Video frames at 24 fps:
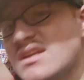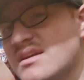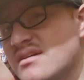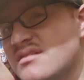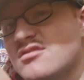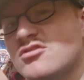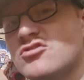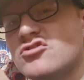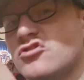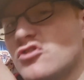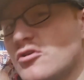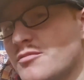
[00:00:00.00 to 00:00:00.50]

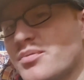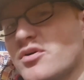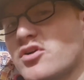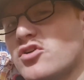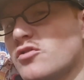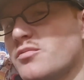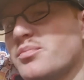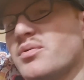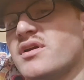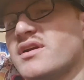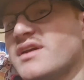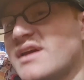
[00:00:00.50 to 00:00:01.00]
Super
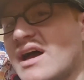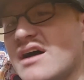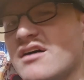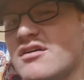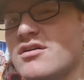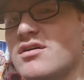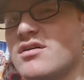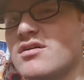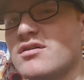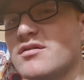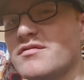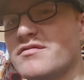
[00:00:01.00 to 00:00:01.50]
duper
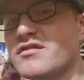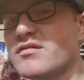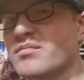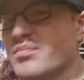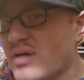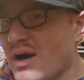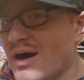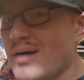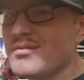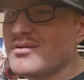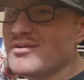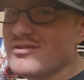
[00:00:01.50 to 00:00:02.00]
yellowed, for
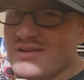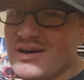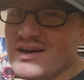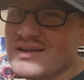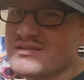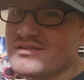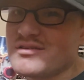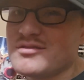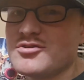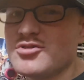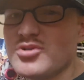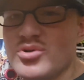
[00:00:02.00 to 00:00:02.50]
probably less
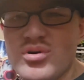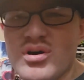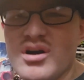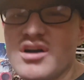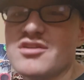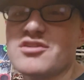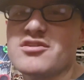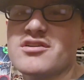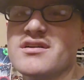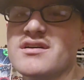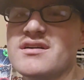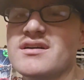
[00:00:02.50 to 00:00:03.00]
than
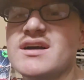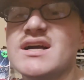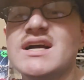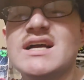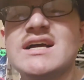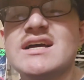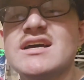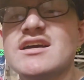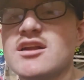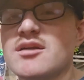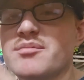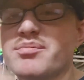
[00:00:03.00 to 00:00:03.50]
$200.
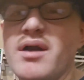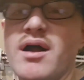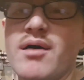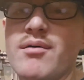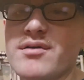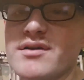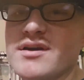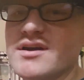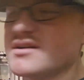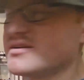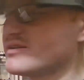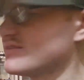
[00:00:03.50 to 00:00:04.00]
You're
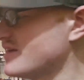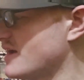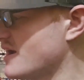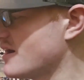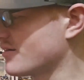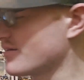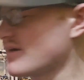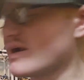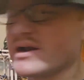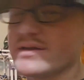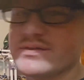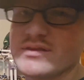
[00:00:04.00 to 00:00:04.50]
probably going to stay
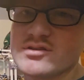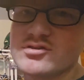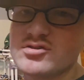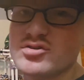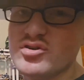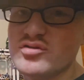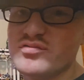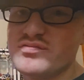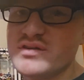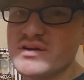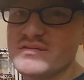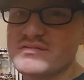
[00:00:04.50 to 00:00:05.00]
around the
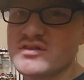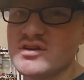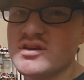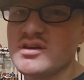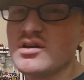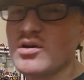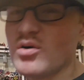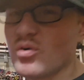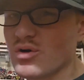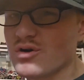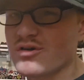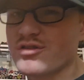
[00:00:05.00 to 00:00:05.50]

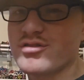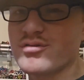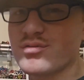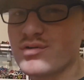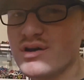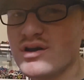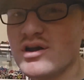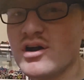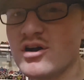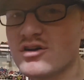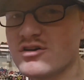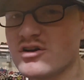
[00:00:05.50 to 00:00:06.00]
$250 or
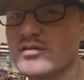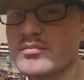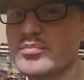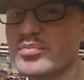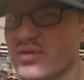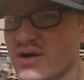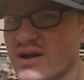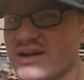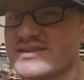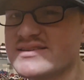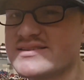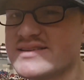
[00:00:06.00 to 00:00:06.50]
$300
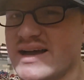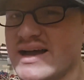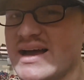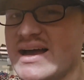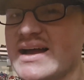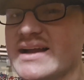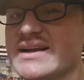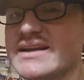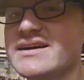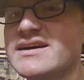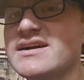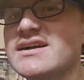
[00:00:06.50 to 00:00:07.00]
price
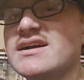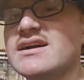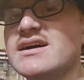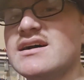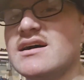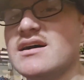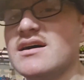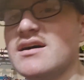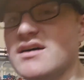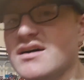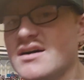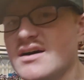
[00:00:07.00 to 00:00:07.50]
tag,
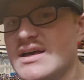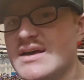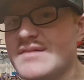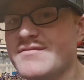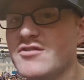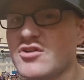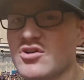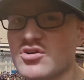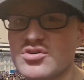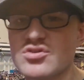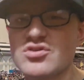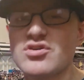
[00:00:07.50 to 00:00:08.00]
if
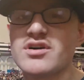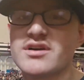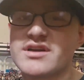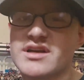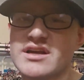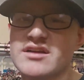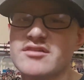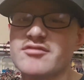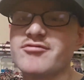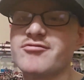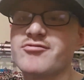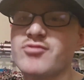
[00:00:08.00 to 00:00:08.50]
you're
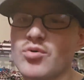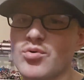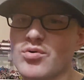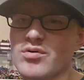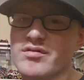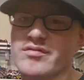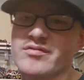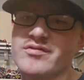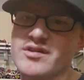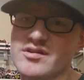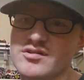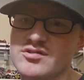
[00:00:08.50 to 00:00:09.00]
looking
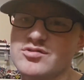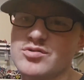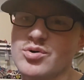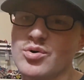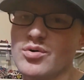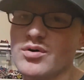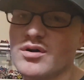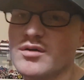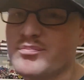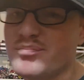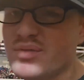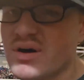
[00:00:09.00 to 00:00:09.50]
for this
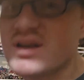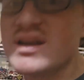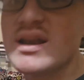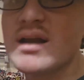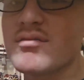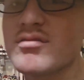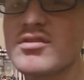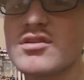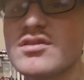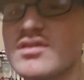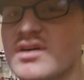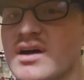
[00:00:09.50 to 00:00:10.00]
toy. But
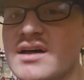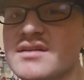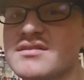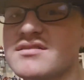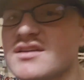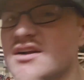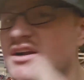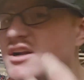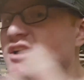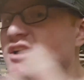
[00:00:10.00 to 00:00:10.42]
nevertheless,